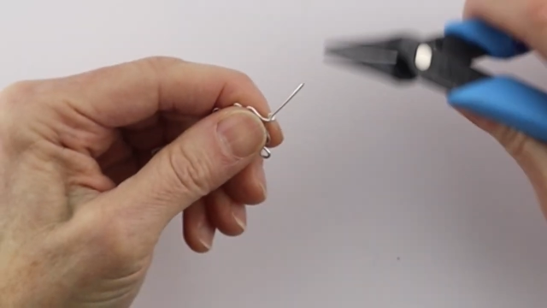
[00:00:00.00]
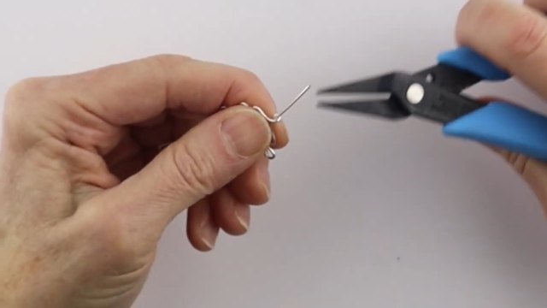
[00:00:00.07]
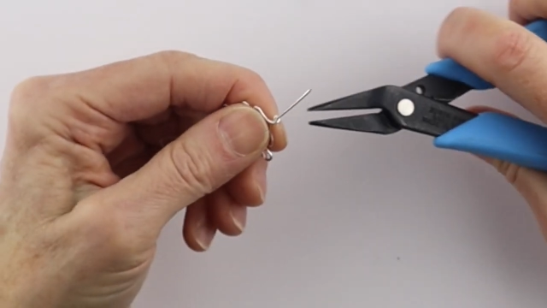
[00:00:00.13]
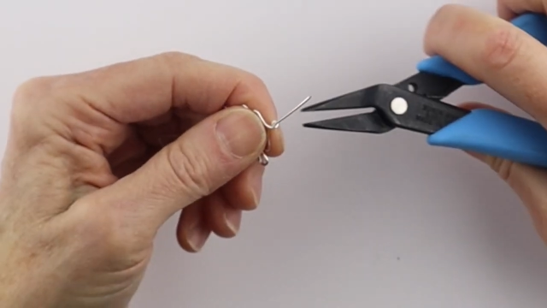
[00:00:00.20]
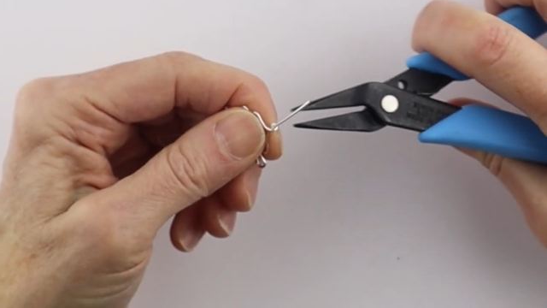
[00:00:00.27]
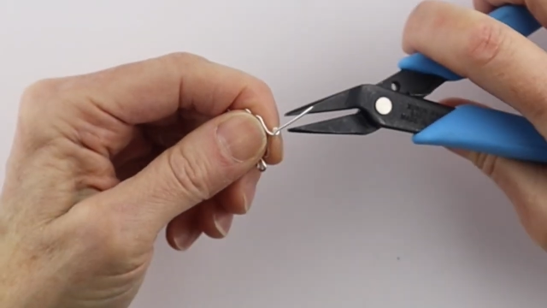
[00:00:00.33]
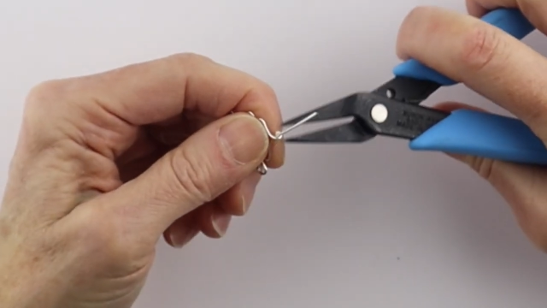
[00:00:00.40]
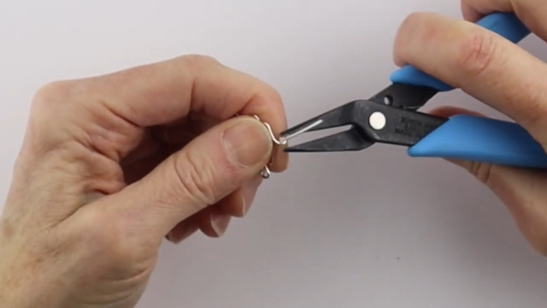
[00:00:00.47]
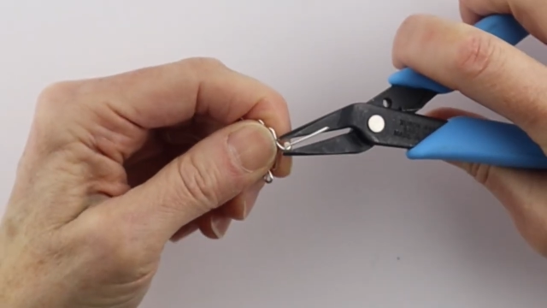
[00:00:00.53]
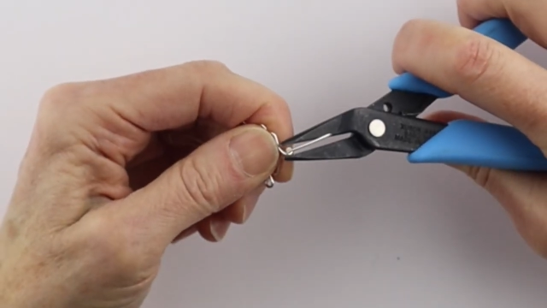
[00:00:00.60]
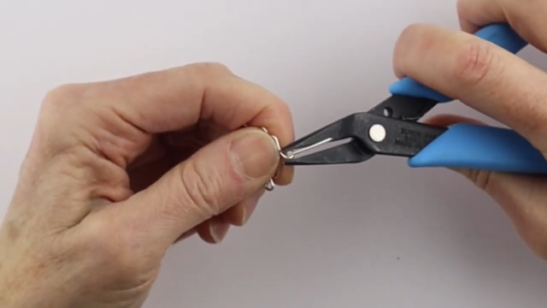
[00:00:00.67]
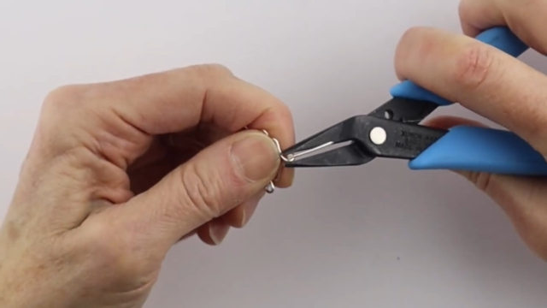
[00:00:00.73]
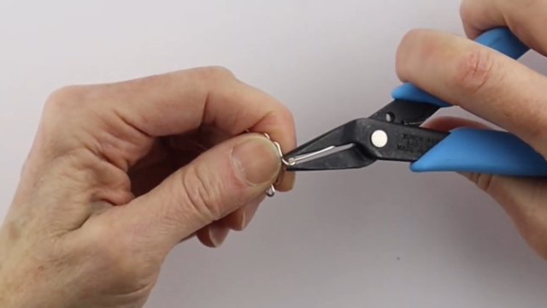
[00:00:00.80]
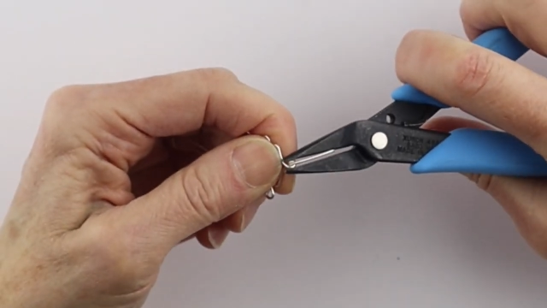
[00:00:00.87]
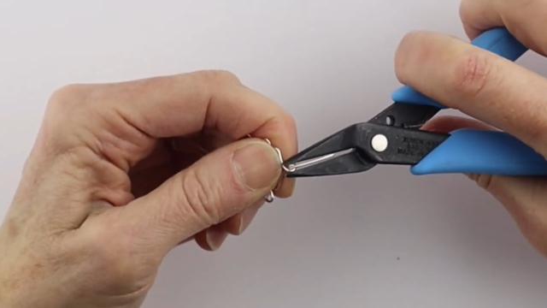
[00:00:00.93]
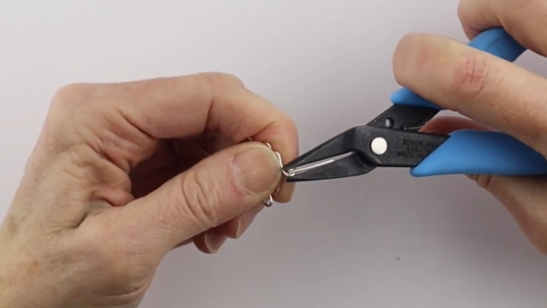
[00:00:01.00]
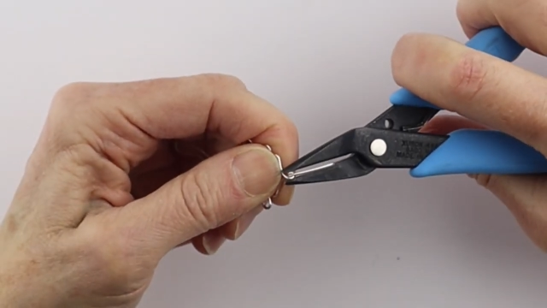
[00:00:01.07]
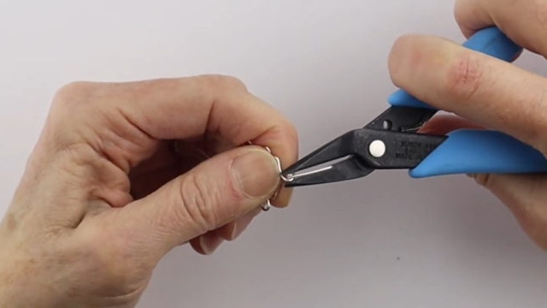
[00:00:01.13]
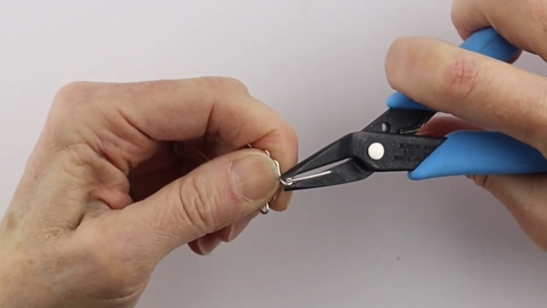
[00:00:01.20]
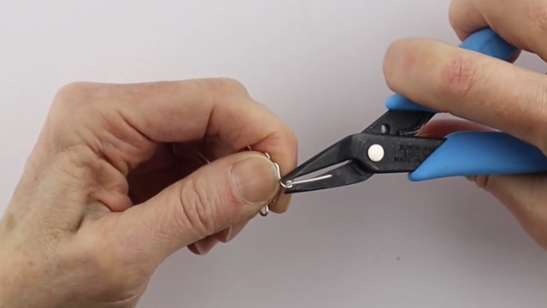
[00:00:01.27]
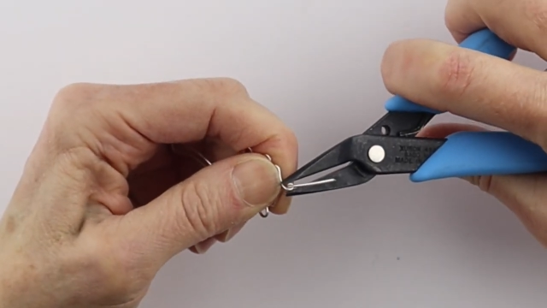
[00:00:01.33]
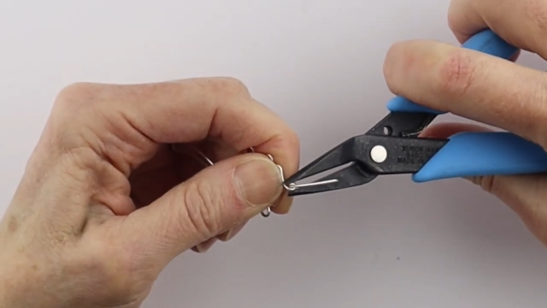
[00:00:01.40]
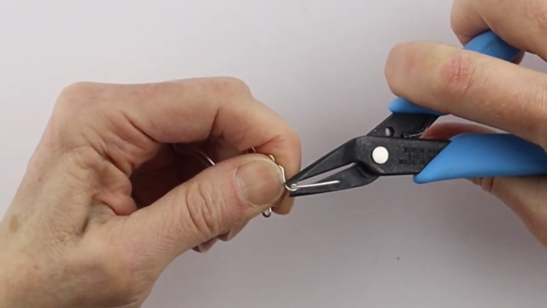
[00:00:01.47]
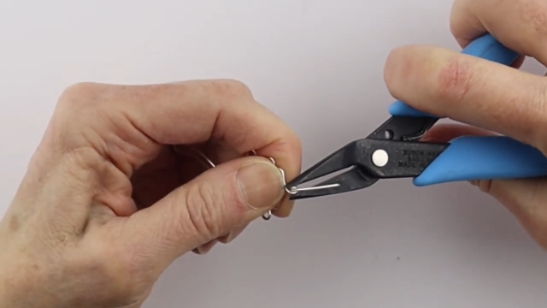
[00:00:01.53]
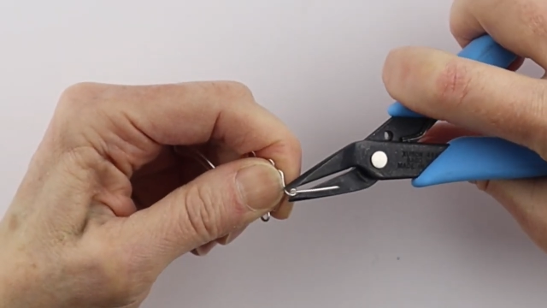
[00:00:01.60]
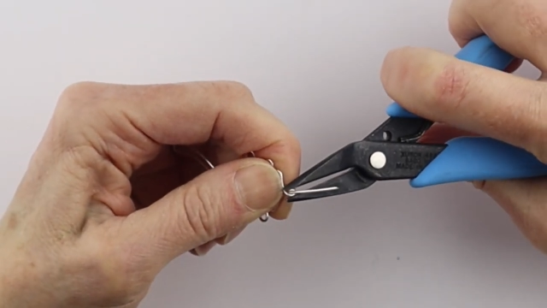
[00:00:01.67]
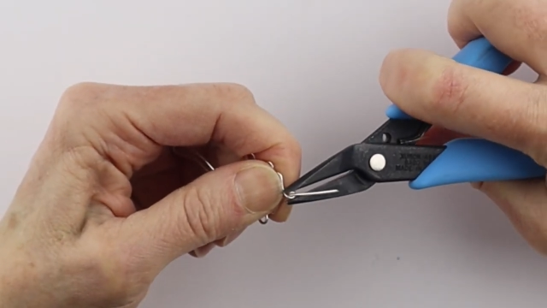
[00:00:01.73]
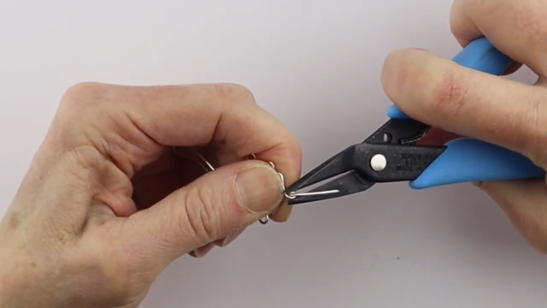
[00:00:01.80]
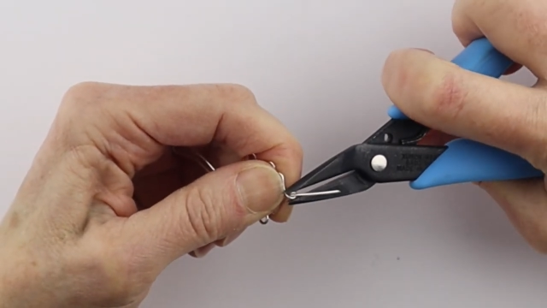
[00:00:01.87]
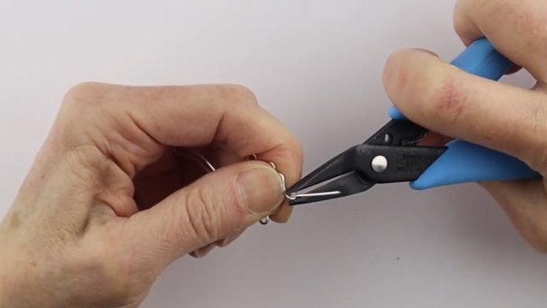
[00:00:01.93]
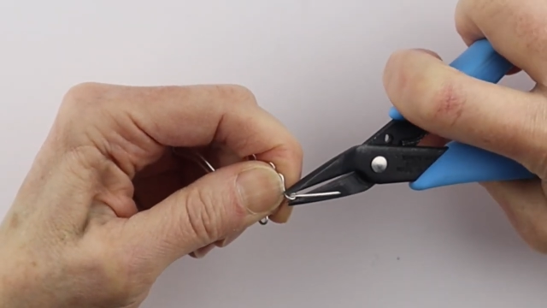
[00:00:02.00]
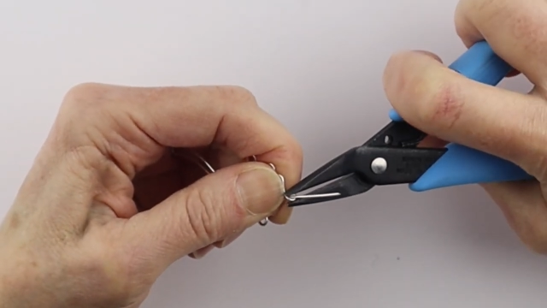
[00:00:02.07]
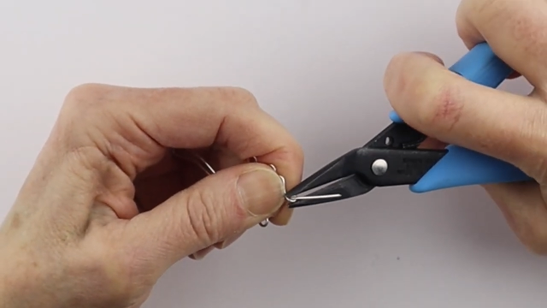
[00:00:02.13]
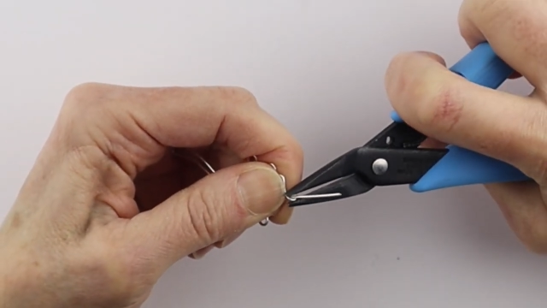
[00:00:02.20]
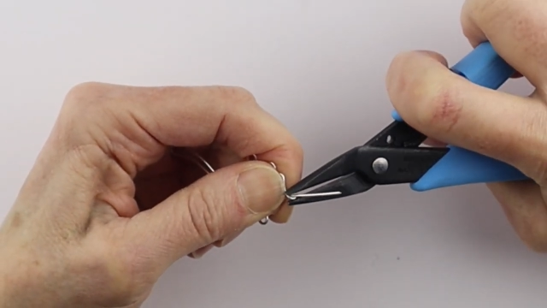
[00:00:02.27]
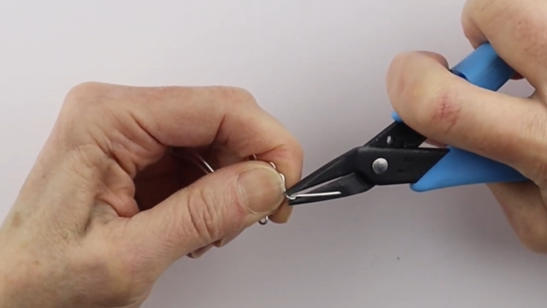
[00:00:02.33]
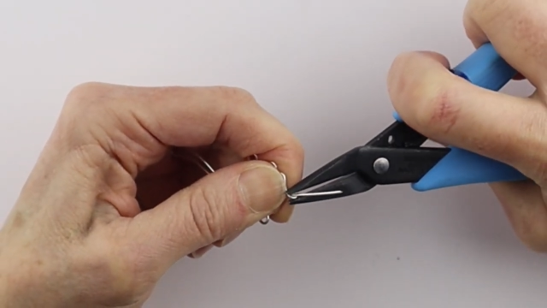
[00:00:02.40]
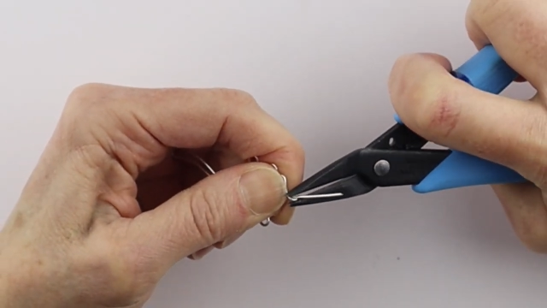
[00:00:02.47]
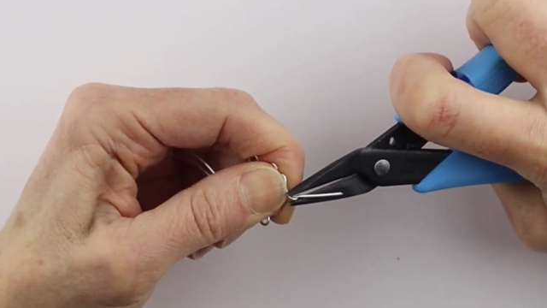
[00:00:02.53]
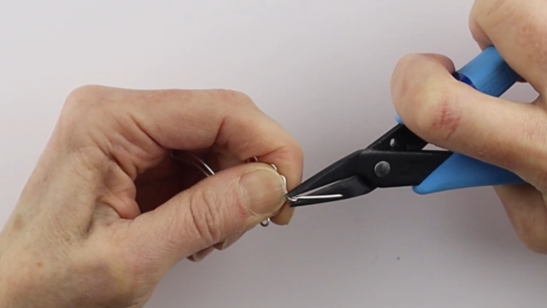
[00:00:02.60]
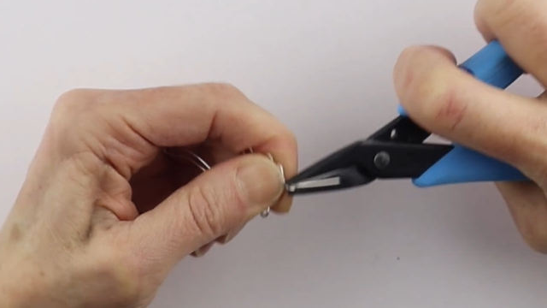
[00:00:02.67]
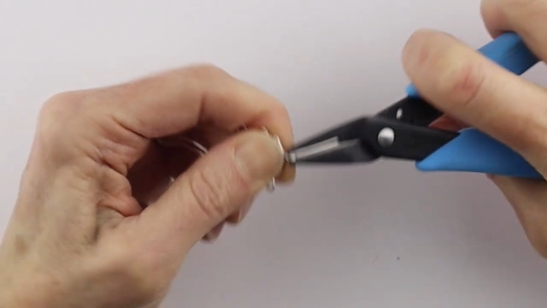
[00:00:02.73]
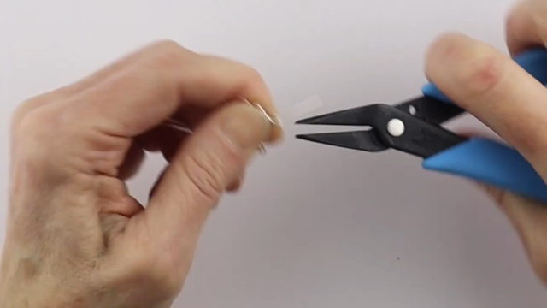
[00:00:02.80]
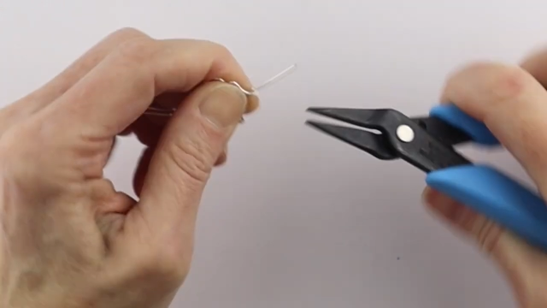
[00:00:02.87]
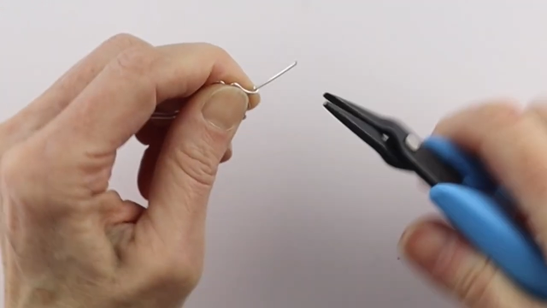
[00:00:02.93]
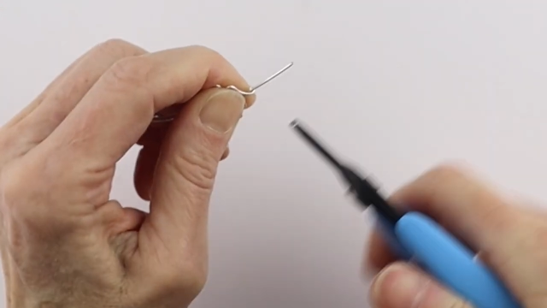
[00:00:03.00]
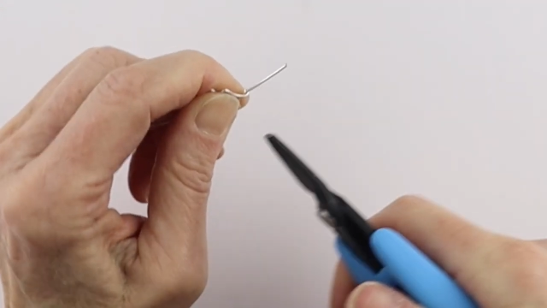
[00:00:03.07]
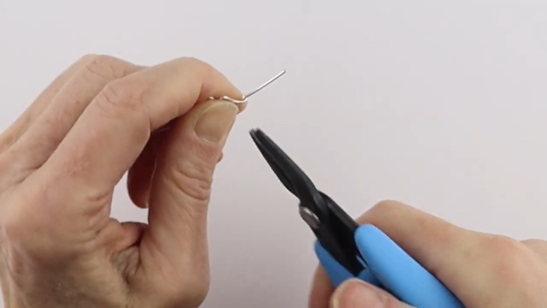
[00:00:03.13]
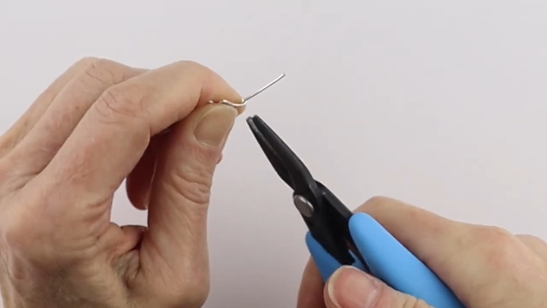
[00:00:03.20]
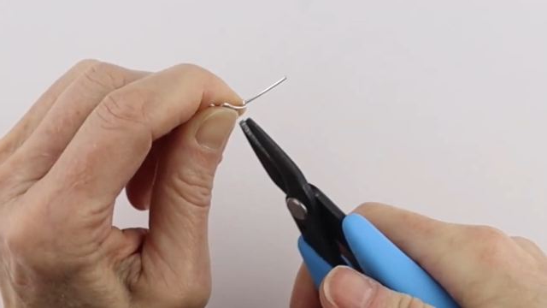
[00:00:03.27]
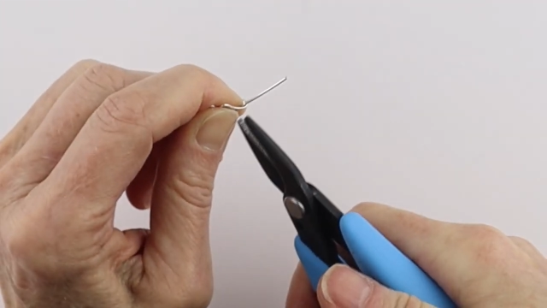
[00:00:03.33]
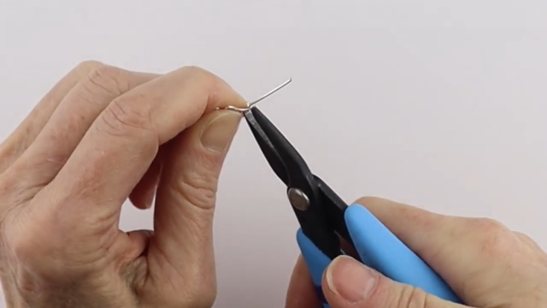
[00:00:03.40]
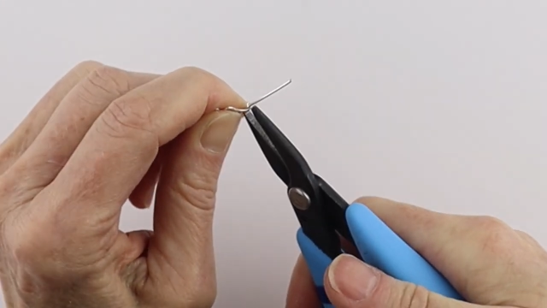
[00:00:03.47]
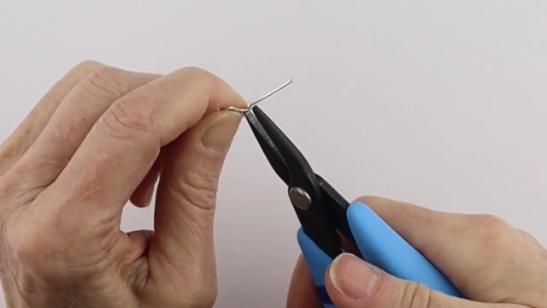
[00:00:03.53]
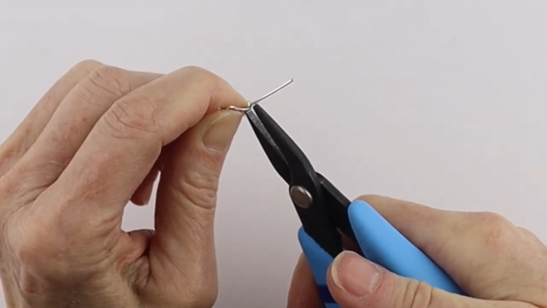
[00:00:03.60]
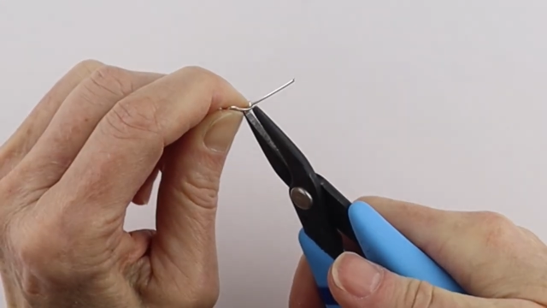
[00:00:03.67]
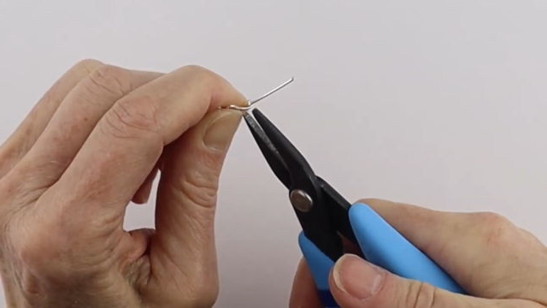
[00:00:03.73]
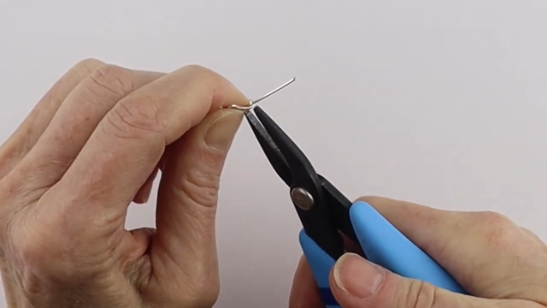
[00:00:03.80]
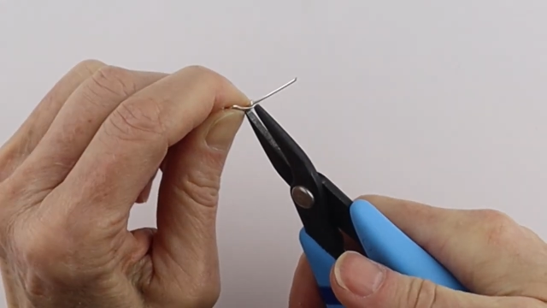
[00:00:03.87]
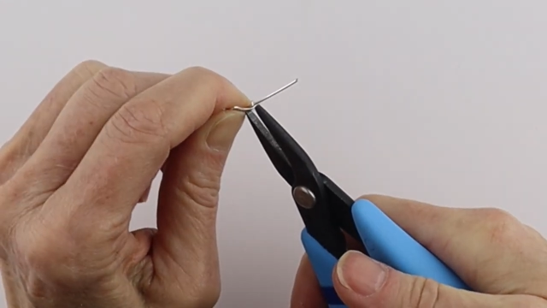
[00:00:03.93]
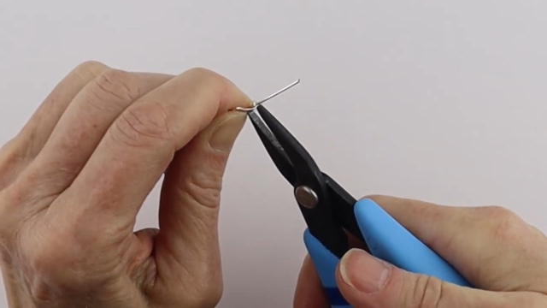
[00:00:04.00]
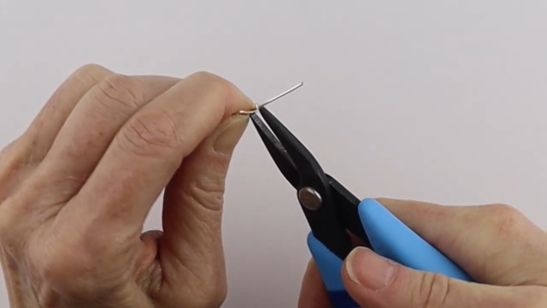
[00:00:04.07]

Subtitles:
(no speaker visible)